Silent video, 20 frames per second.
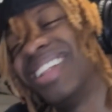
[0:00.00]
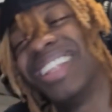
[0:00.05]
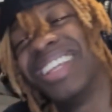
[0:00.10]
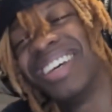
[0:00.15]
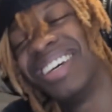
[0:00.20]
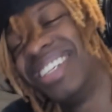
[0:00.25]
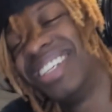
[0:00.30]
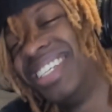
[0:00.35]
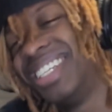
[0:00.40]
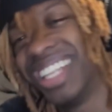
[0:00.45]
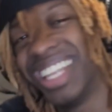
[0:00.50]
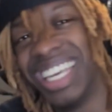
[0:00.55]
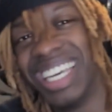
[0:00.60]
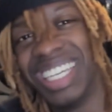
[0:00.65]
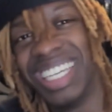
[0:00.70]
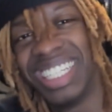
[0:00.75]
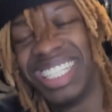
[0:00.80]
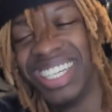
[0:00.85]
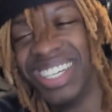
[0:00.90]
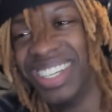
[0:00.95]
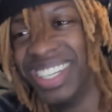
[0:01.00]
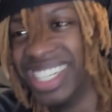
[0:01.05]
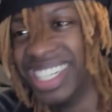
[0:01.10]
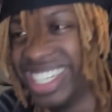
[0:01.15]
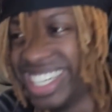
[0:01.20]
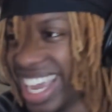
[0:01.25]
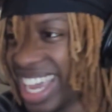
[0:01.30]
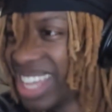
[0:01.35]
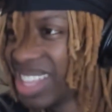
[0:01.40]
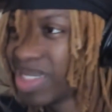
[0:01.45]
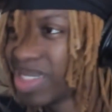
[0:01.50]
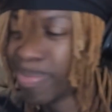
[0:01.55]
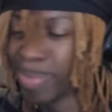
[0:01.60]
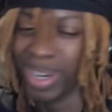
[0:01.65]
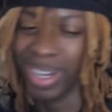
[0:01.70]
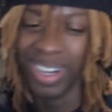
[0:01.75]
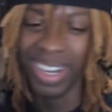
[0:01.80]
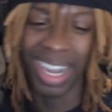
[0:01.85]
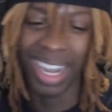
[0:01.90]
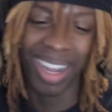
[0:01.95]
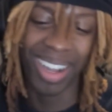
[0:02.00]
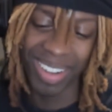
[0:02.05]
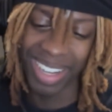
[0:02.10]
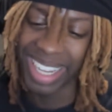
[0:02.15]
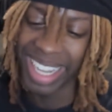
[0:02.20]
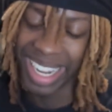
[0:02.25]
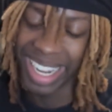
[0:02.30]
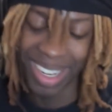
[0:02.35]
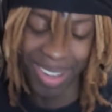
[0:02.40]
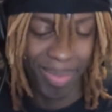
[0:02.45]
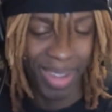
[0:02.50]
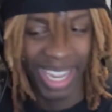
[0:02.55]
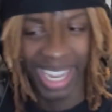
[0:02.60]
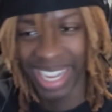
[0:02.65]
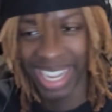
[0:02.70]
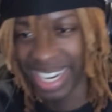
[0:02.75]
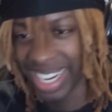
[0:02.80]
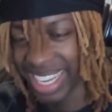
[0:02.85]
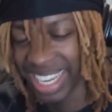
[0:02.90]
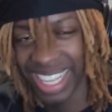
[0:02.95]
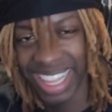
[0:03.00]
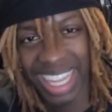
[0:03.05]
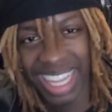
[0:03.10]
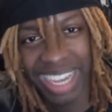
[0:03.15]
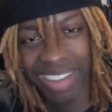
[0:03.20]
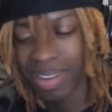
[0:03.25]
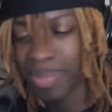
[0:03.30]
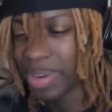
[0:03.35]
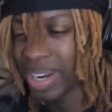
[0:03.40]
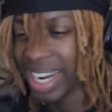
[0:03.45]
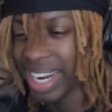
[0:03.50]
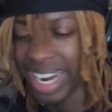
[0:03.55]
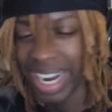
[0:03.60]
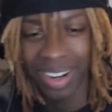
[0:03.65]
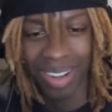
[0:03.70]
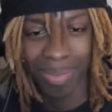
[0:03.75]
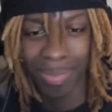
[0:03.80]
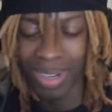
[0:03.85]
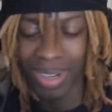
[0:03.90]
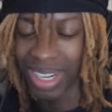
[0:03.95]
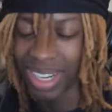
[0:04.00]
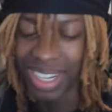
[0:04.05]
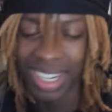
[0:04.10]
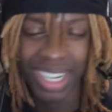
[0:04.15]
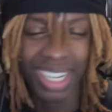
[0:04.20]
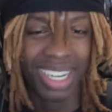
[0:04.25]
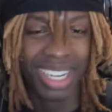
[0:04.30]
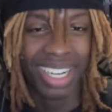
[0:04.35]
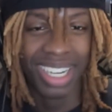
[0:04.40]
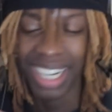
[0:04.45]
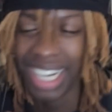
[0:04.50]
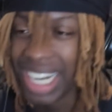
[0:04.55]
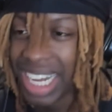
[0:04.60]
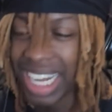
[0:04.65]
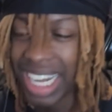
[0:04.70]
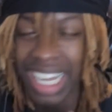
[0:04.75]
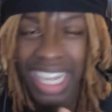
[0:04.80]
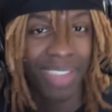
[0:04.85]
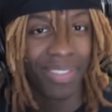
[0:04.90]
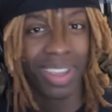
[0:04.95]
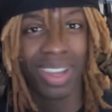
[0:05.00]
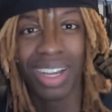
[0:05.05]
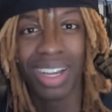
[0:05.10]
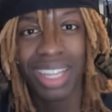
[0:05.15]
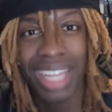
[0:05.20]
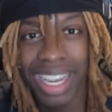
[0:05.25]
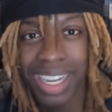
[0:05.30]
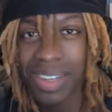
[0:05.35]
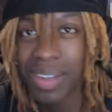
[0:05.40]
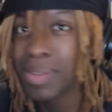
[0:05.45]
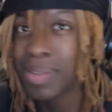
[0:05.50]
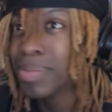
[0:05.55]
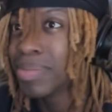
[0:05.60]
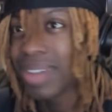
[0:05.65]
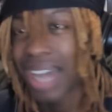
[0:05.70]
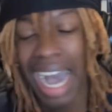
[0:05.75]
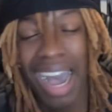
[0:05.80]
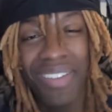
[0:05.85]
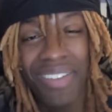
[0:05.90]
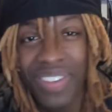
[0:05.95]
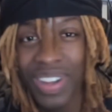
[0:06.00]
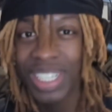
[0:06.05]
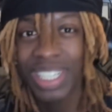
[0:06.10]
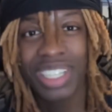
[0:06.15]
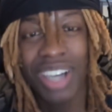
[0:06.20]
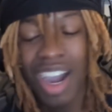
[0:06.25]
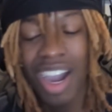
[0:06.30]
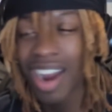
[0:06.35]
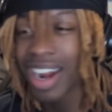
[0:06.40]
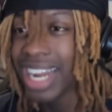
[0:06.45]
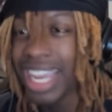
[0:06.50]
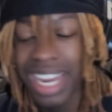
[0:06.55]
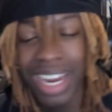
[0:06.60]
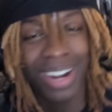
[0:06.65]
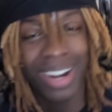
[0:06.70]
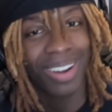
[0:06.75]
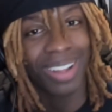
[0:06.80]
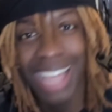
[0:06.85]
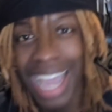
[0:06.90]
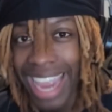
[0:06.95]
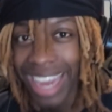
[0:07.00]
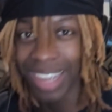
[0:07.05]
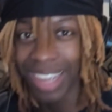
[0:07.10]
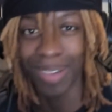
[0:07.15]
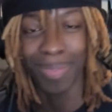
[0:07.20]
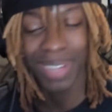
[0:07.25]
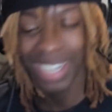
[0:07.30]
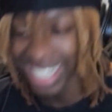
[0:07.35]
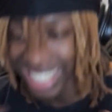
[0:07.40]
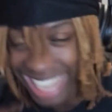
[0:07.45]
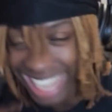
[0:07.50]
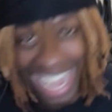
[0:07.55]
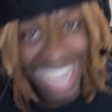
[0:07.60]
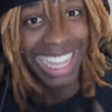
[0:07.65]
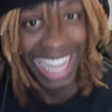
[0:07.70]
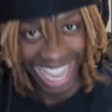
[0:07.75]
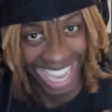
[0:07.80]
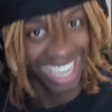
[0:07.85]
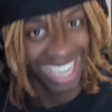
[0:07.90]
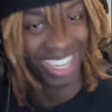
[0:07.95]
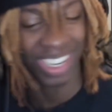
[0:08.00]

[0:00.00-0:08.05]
love JELEEL till death, bro. I don't care, man. You love him or hate him, bro. If you don't like him, I feel sorry that you don't like him because I like